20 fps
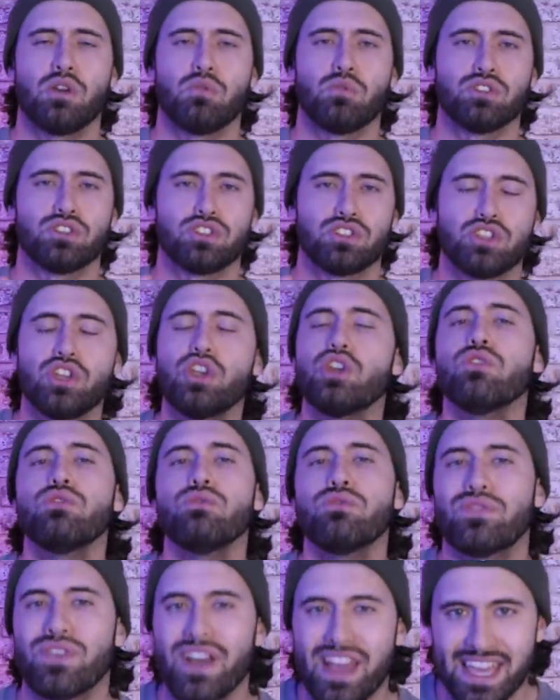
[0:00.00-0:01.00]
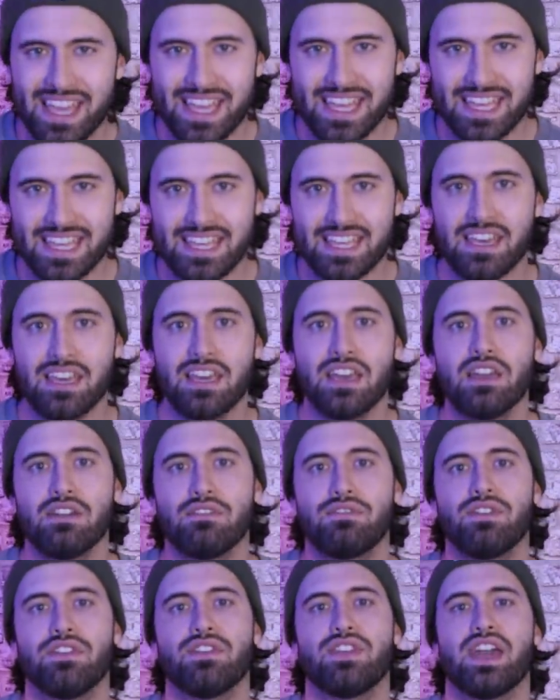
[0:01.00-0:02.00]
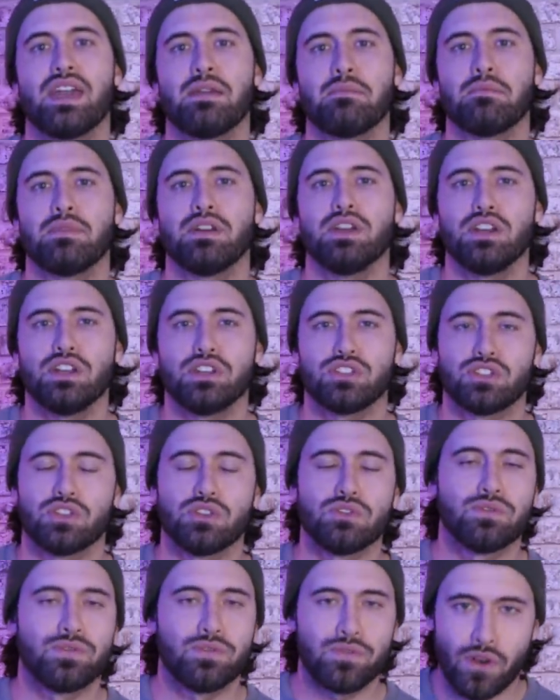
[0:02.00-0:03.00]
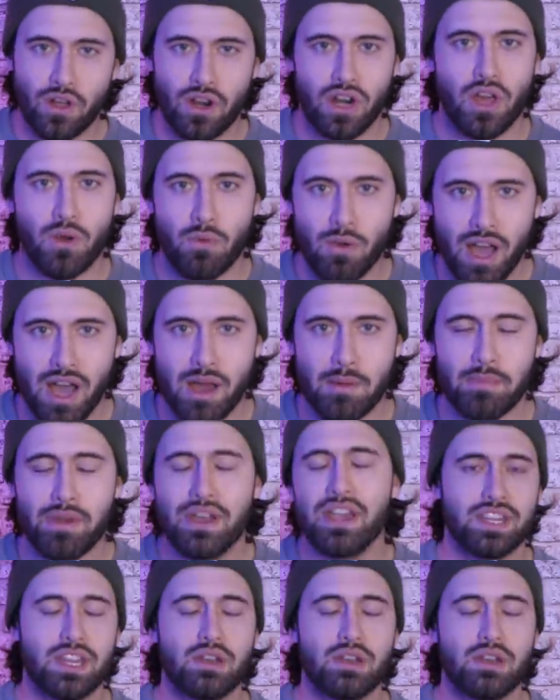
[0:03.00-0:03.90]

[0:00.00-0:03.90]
was too vague for them to follow up.